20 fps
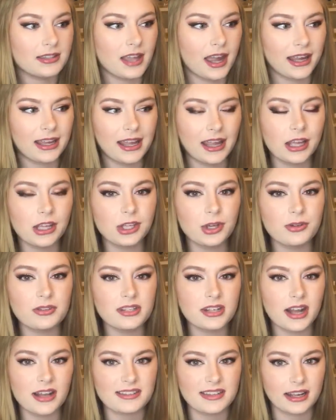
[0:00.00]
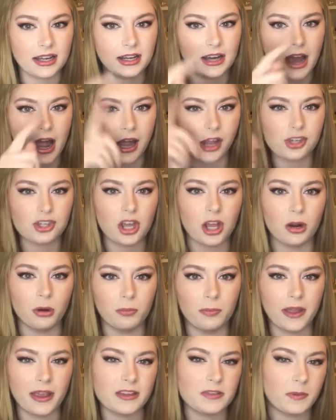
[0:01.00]
I can't use it as like an
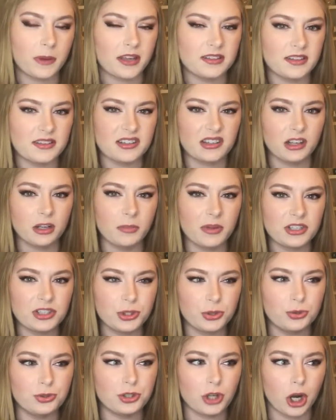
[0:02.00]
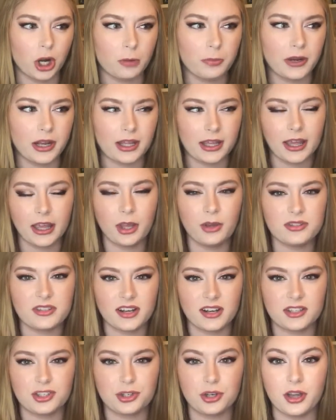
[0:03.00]
eyeshadow base because it's a little bit too dark, but I can't use
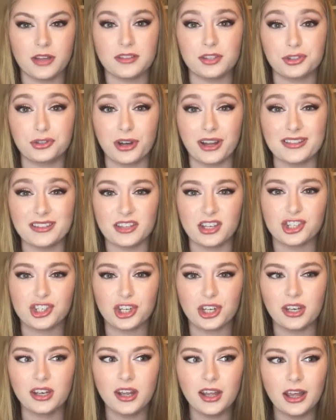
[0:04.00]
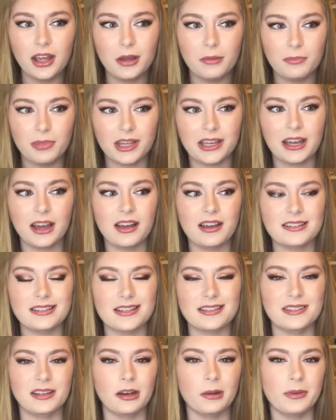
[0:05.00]
it as a transition because
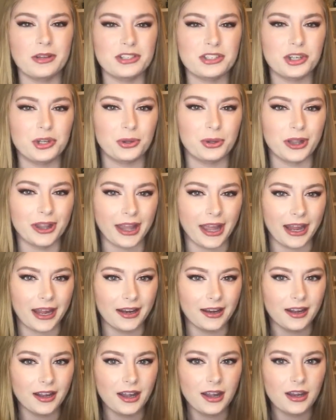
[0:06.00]
it's a little bit too light.